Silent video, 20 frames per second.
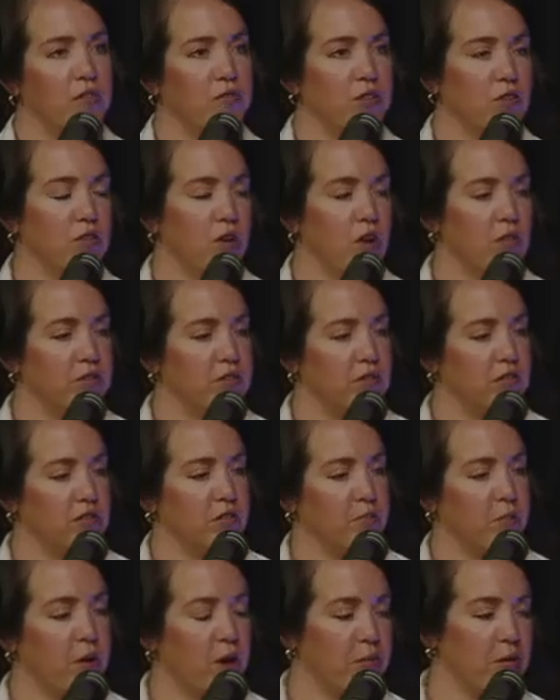we have a growth
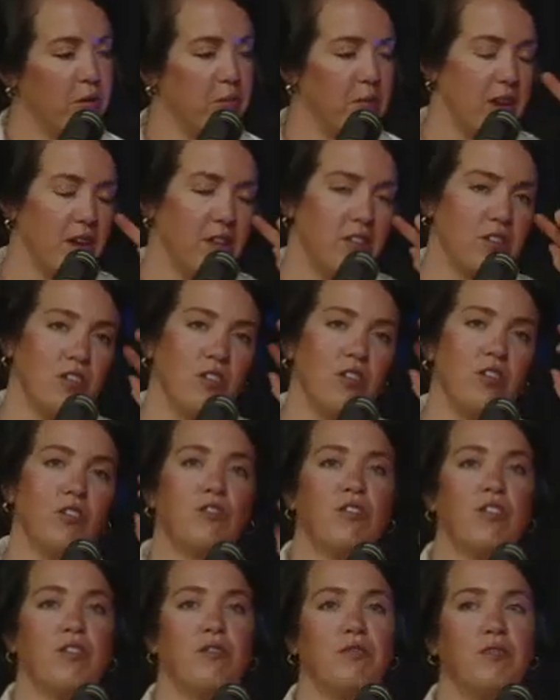department meeting, so
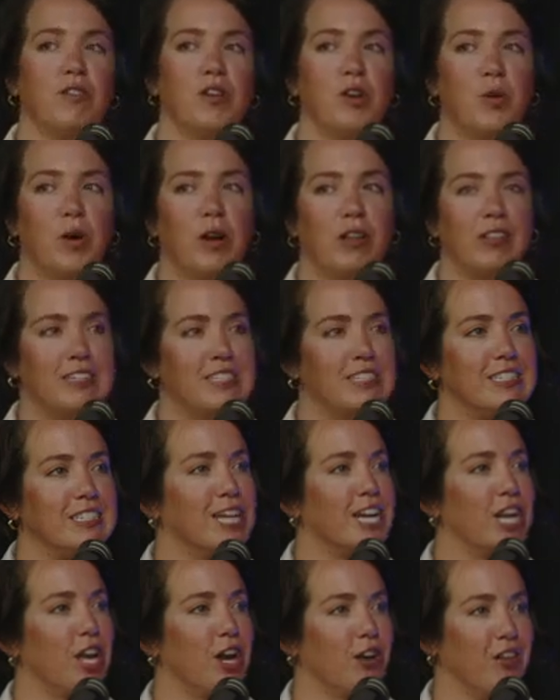those who are
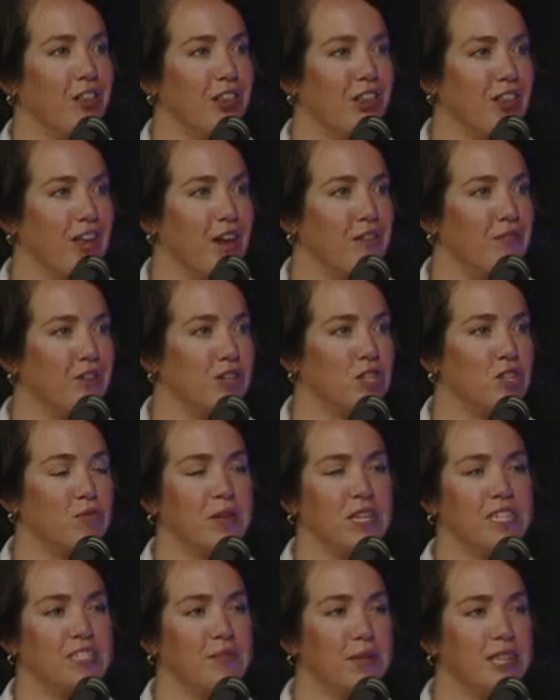listening and are in the leverage
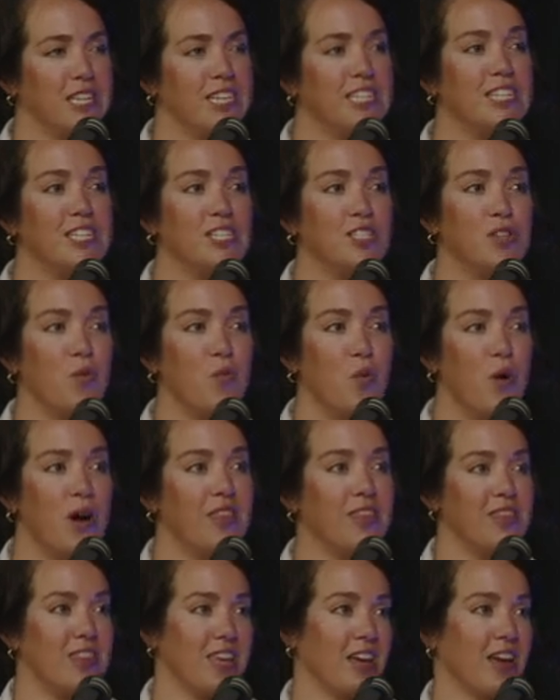piece, I mean, this is the
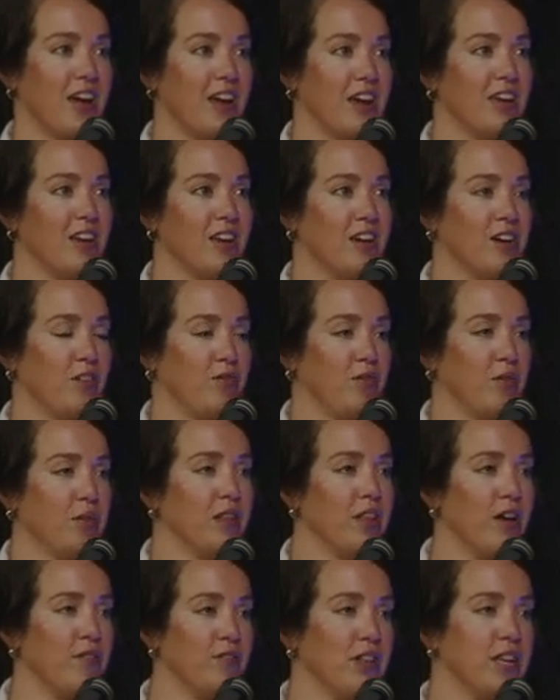one thing I hear from
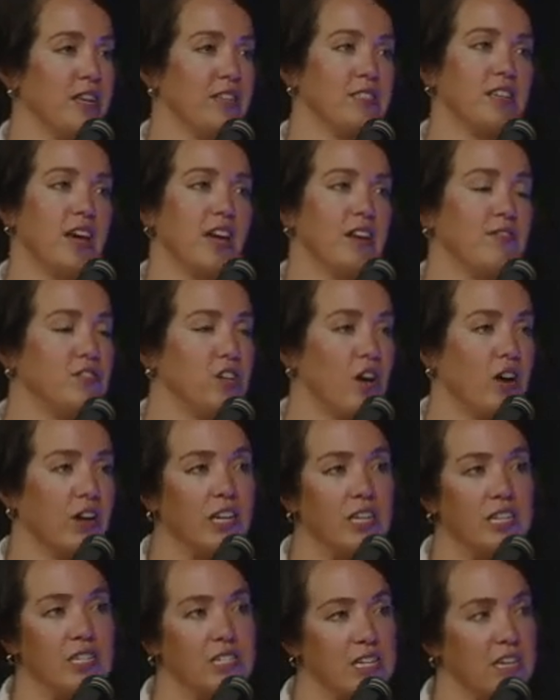the Level 8 side of
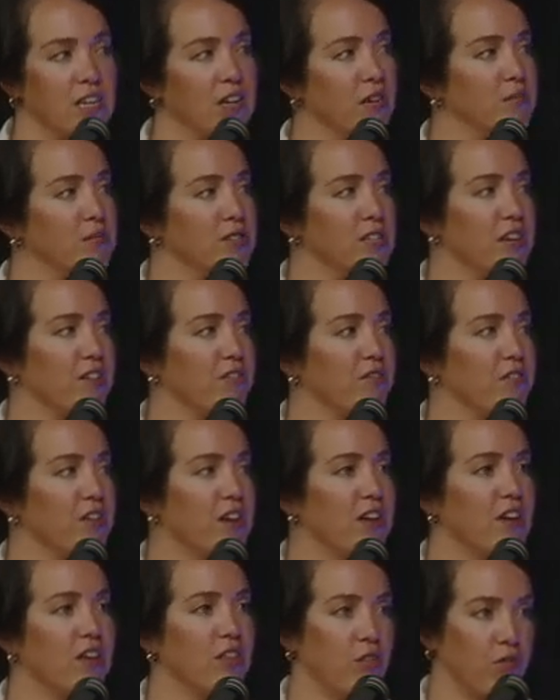talking to teams of
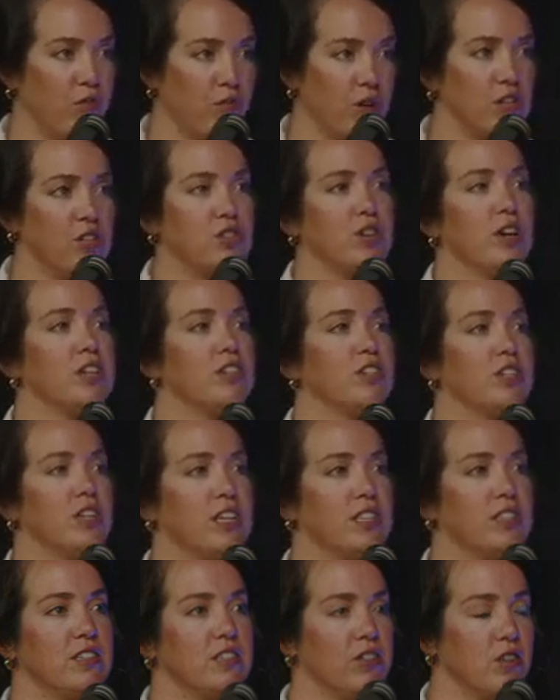the frustration.
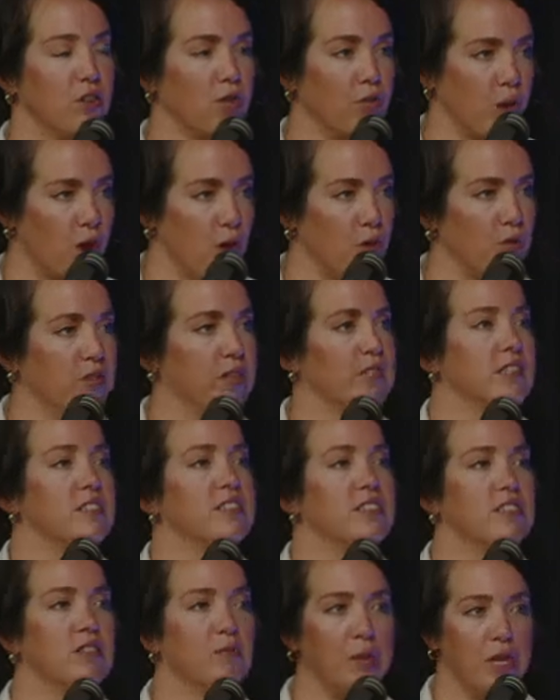It's the growth.
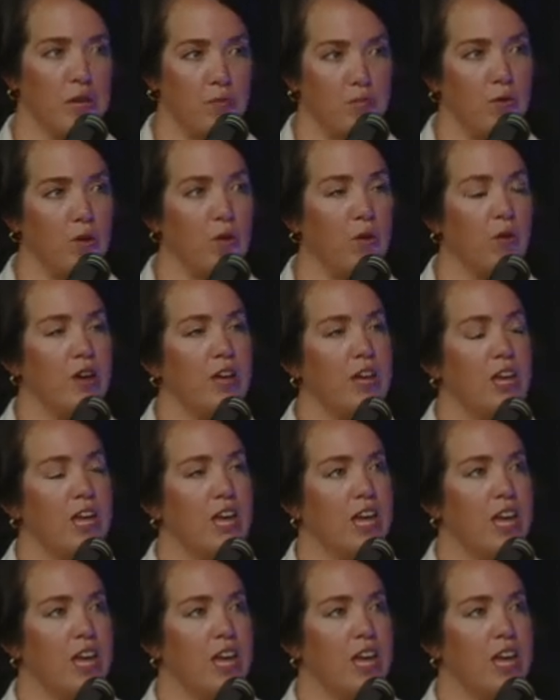It's the people.